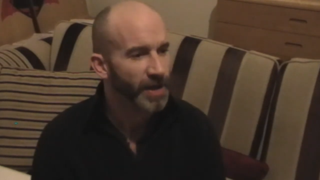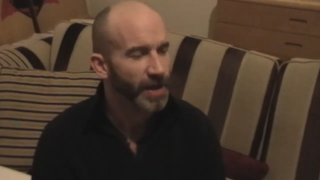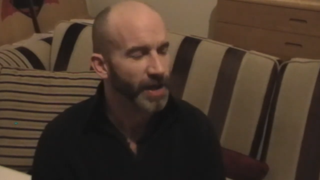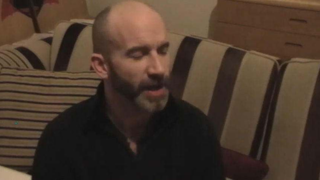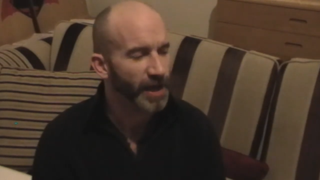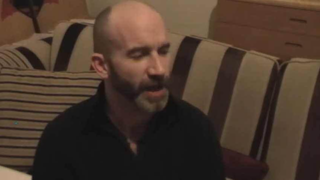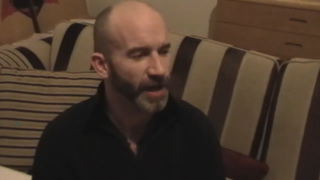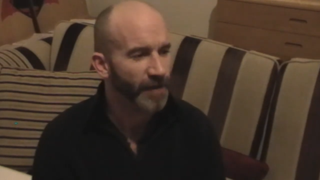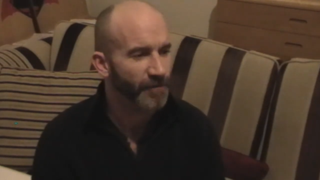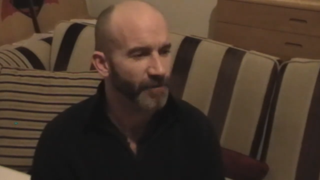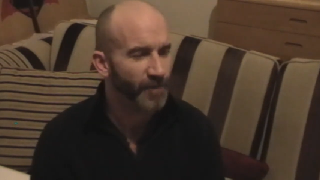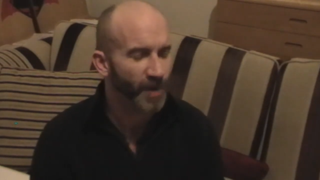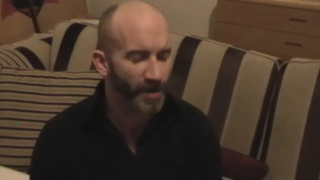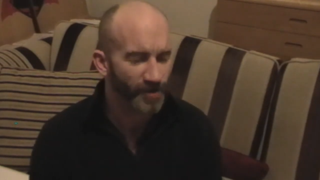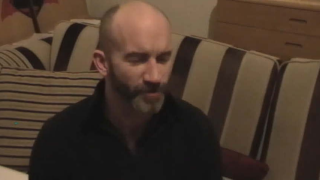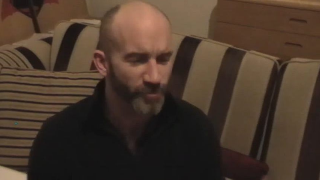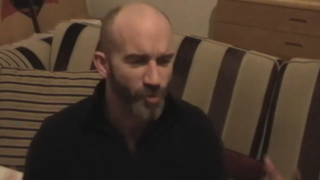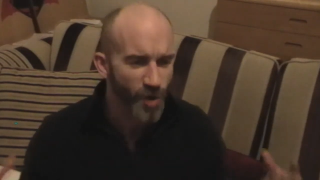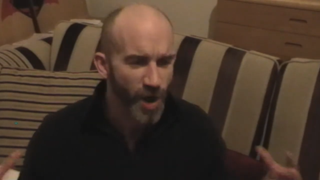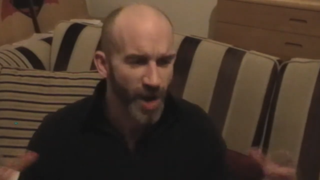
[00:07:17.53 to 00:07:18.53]

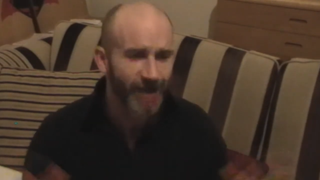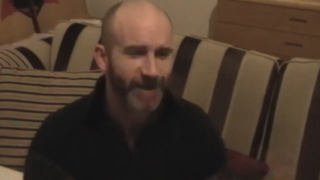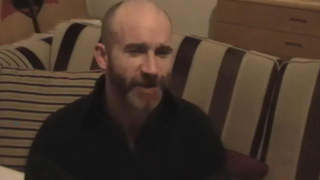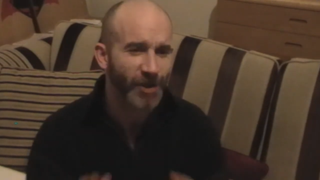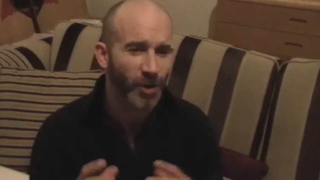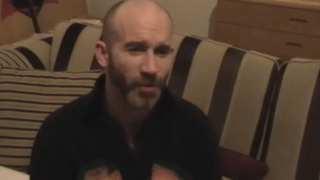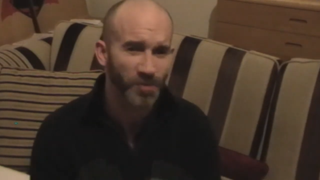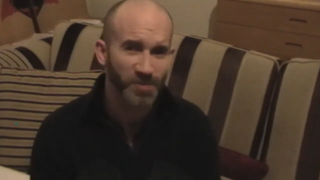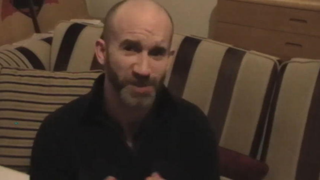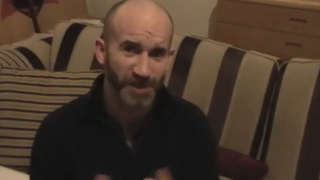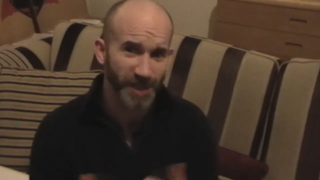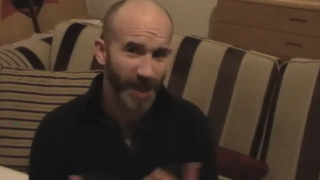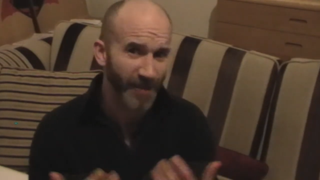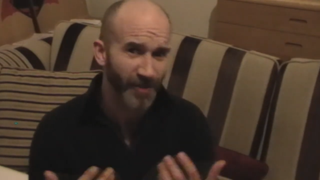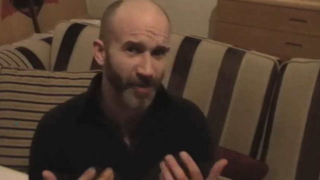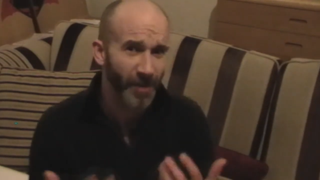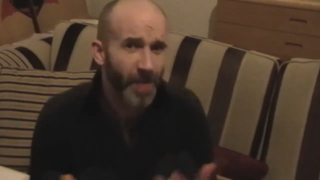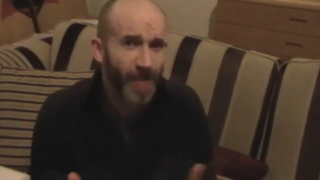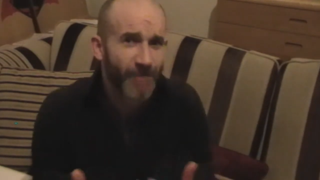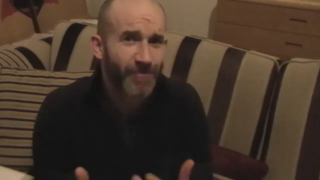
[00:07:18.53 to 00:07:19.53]
have really come
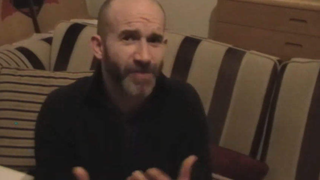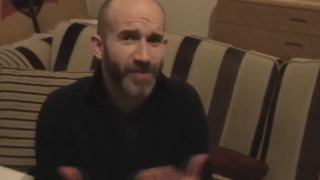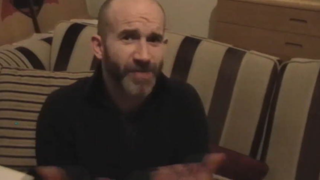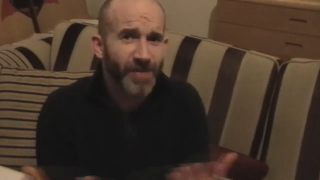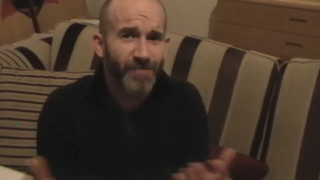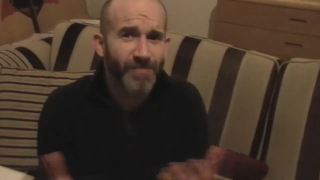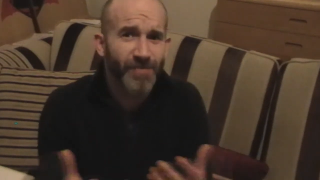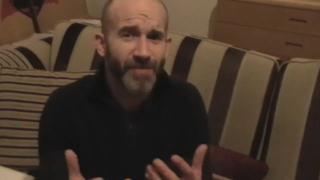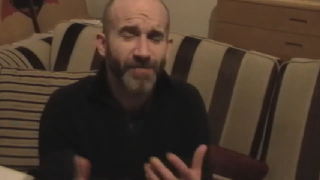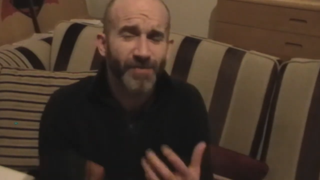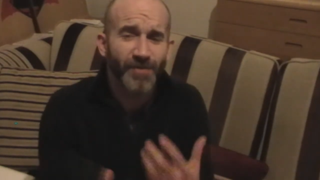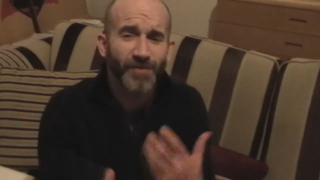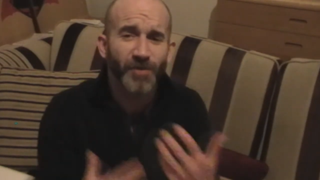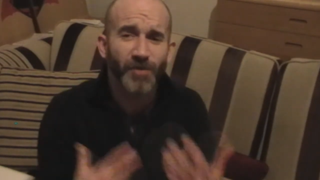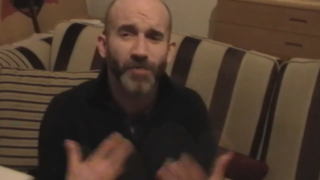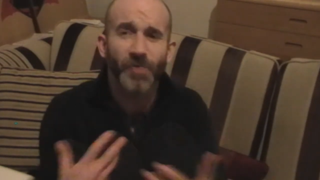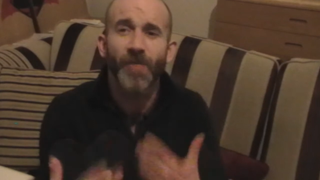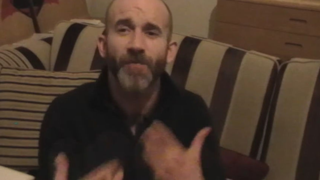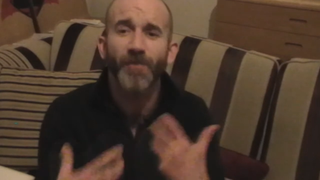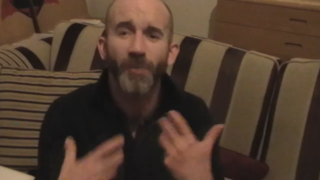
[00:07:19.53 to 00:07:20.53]
together, and
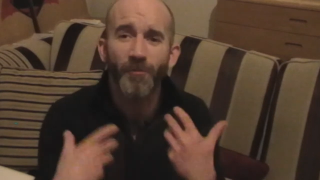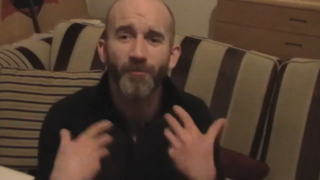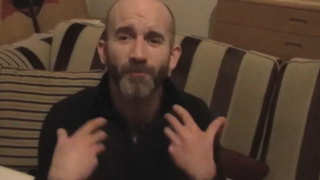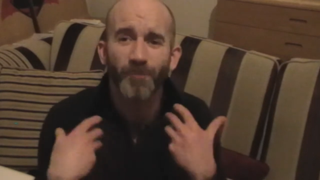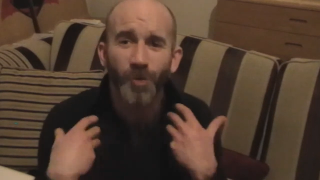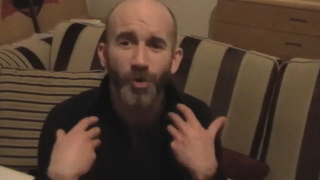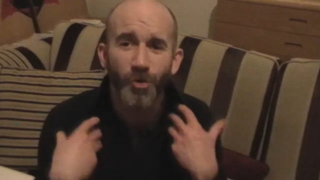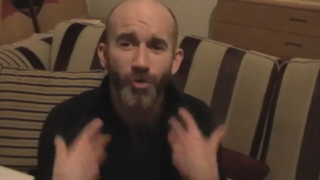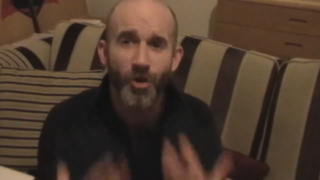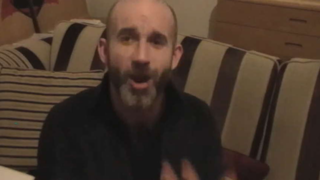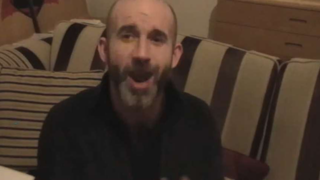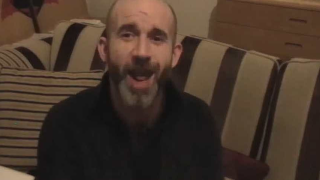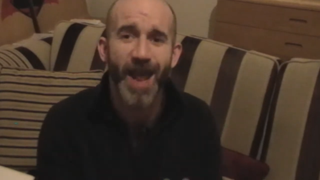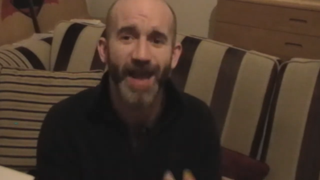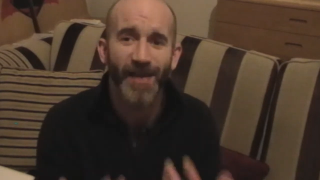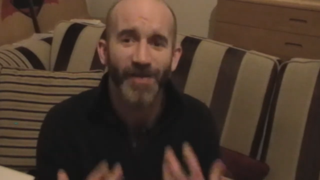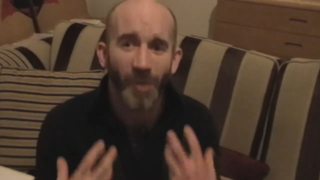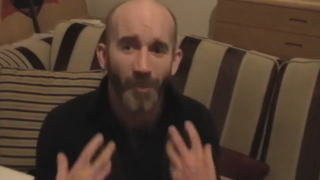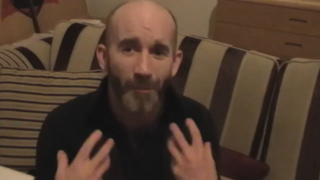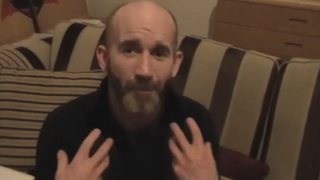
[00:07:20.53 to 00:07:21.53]
they've
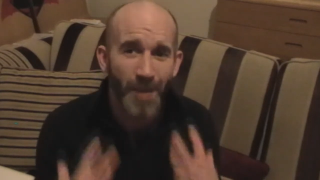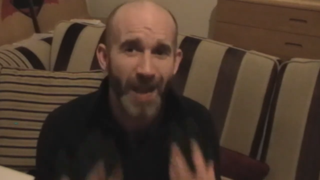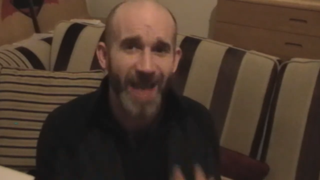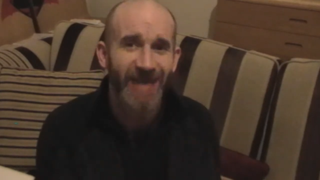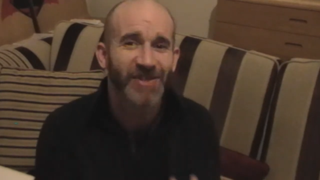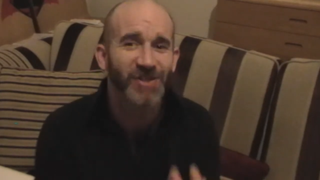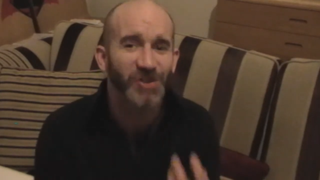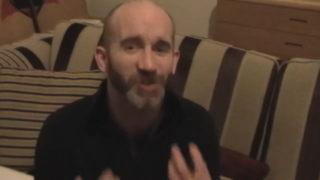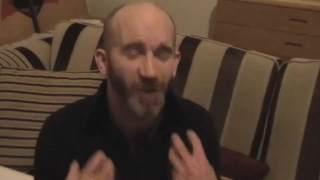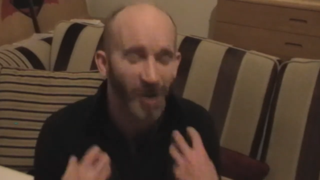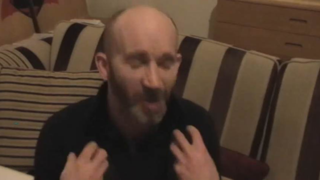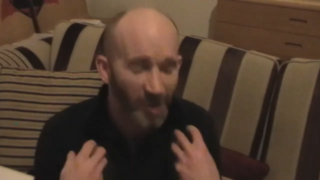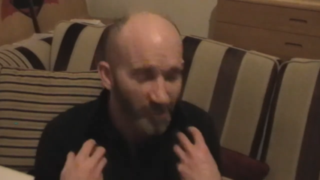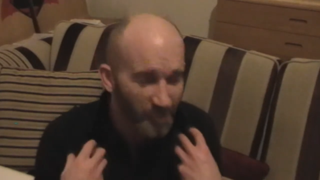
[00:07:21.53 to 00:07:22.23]
created the best